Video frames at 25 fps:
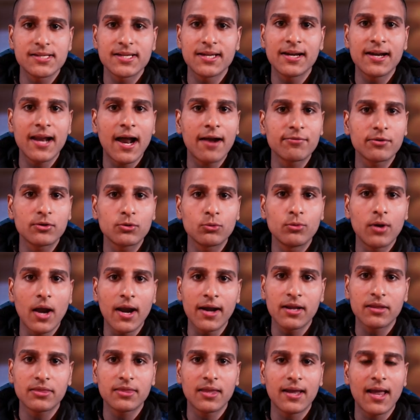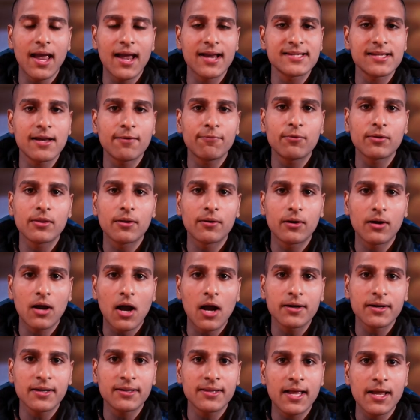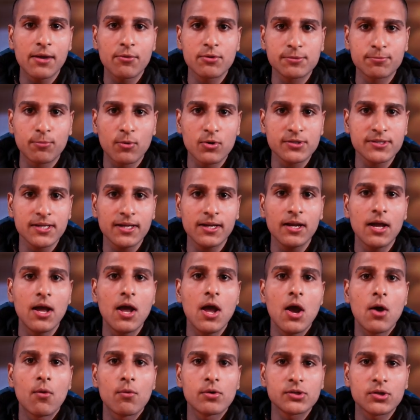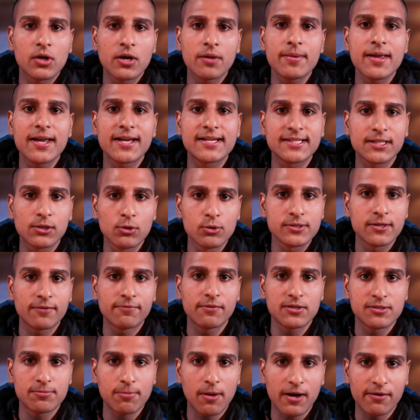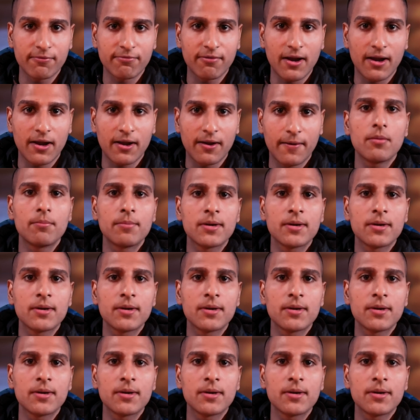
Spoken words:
He didn't have to do anything except for the content that he was posting was going to be exclusive to Spotify.